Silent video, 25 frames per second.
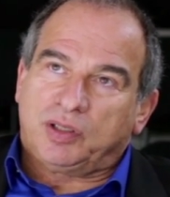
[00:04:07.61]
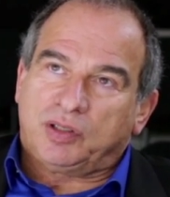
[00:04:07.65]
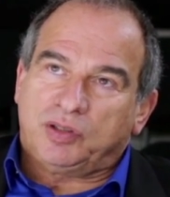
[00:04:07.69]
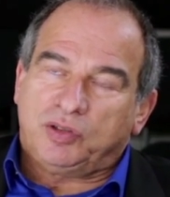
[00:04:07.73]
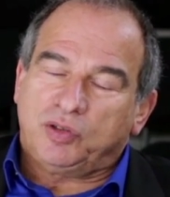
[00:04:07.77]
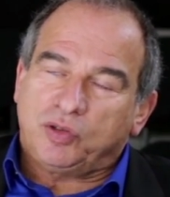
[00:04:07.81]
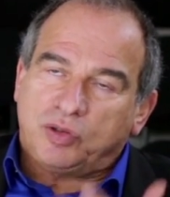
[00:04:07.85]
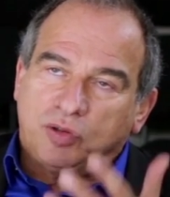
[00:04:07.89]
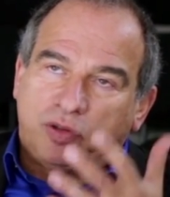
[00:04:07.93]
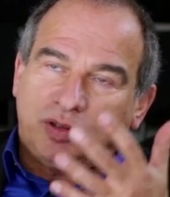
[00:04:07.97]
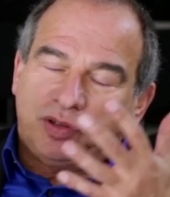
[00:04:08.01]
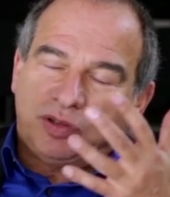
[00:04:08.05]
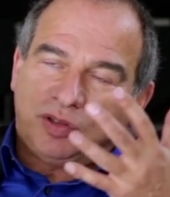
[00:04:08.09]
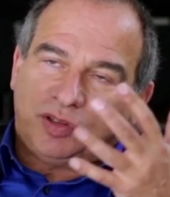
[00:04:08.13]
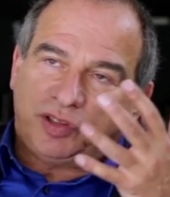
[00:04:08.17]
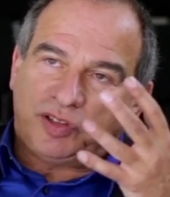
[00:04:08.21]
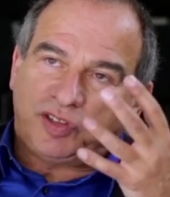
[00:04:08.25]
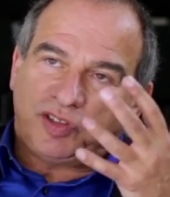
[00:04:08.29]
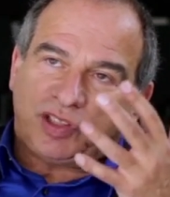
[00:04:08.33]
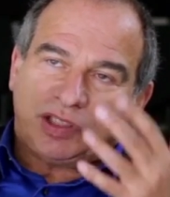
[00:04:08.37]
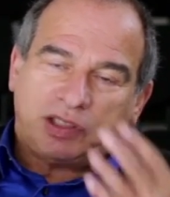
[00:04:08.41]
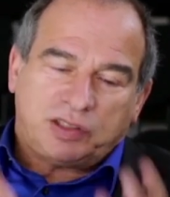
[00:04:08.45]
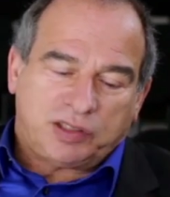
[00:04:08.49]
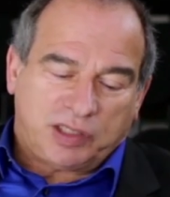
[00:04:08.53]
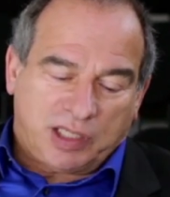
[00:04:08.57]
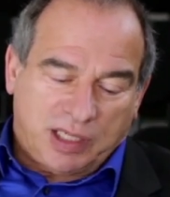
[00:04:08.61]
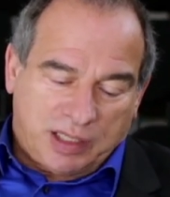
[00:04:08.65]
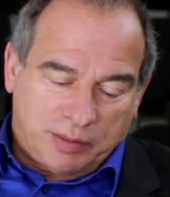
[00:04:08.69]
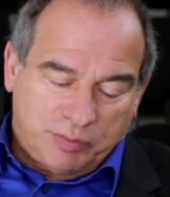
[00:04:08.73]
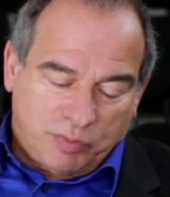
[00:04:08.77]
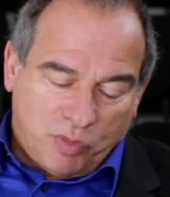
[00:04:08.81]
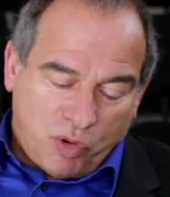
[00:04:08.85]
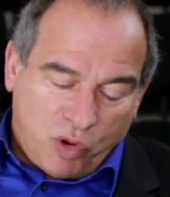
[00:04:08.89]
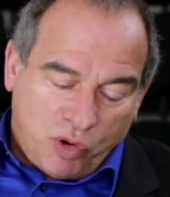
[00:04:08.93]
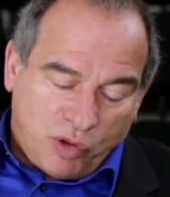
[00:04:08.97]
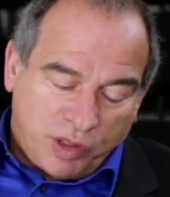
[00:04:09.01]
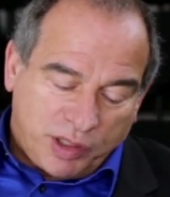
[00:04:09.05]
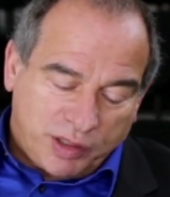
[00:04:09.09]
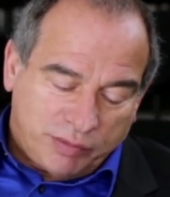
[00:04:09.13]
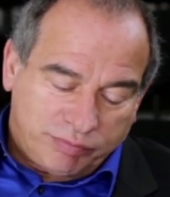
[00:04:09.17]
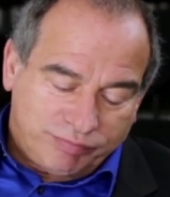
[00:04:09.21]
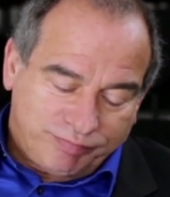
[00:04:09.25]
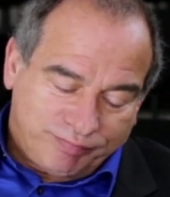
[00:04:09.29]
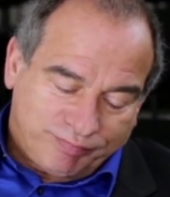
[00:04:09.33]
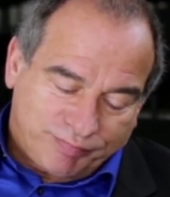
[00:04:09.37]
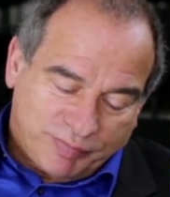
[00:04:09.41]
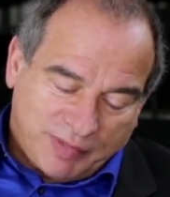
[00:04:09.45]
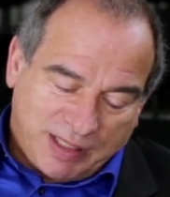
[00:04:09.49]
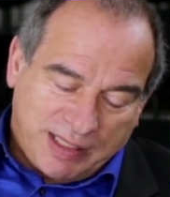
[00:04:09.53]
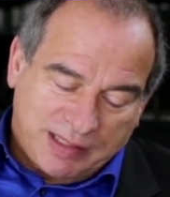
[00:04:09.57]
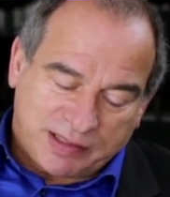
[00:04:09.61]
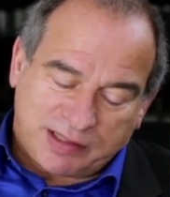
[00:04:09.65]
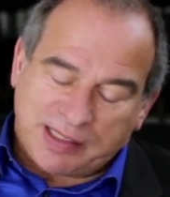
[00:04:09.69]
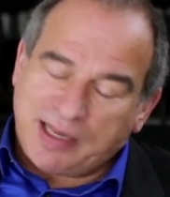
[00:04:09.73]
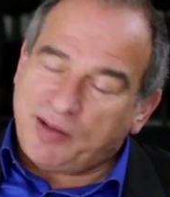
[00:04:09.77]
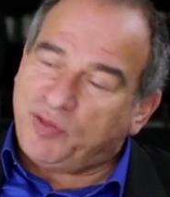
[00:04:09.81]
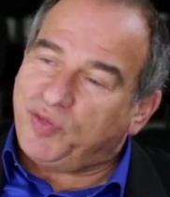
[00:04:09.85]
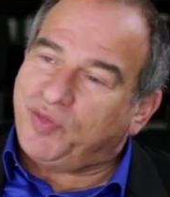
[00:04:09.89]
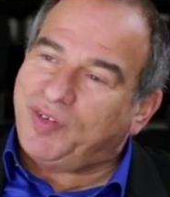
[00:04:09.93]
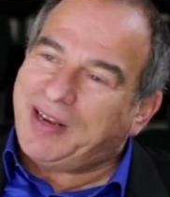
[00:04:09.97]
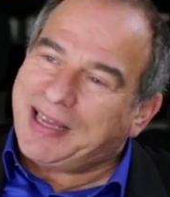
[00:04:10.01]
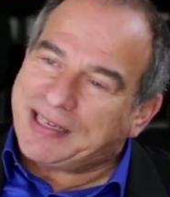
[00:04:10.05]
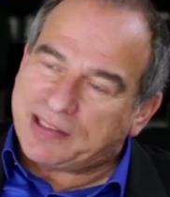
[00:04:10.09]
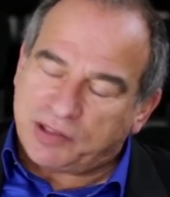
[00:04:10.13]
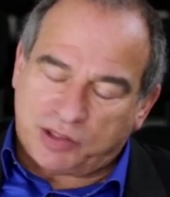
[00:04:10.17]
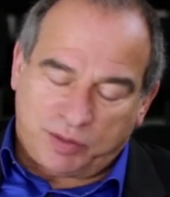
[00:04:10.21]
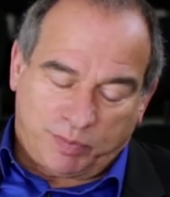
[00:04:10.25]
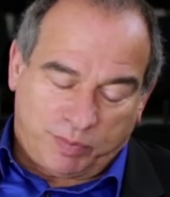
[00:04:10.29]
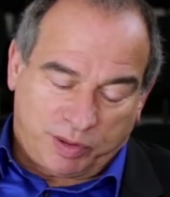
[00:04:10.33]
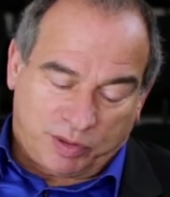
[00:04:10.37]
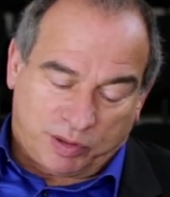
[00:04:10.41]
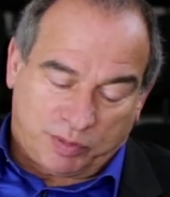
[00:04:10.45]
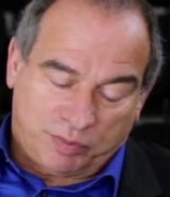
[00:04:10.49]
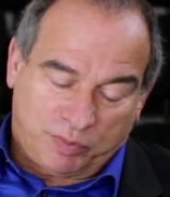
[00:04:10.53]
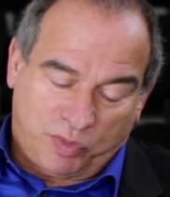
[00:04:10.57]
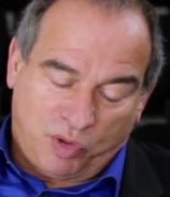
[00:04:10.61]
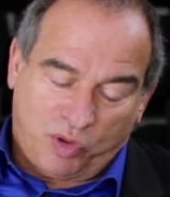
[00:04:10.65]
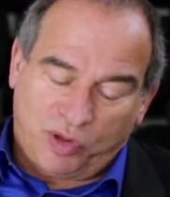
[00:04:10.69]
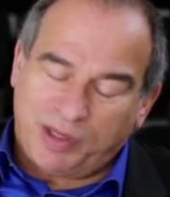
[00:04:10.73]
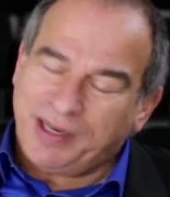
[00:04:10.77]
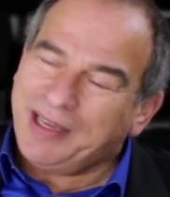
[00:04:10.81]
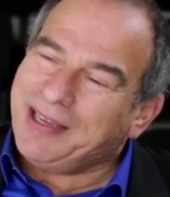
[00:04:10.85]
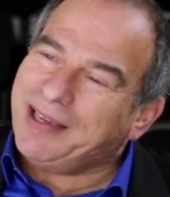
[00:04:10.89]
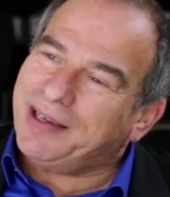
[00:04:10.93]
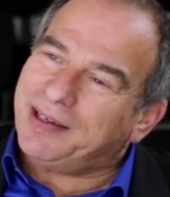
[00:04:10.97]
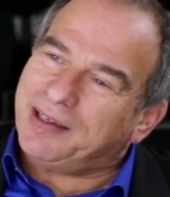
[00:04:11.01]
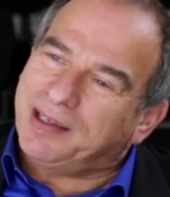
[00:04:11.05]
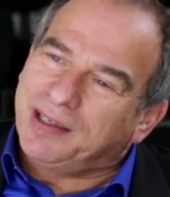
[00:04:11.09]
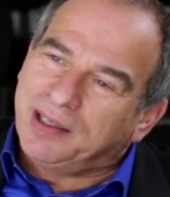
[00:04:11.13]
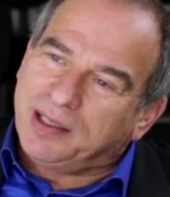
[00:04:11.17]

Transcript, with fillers: you, the children are more, let's say, flexible, more,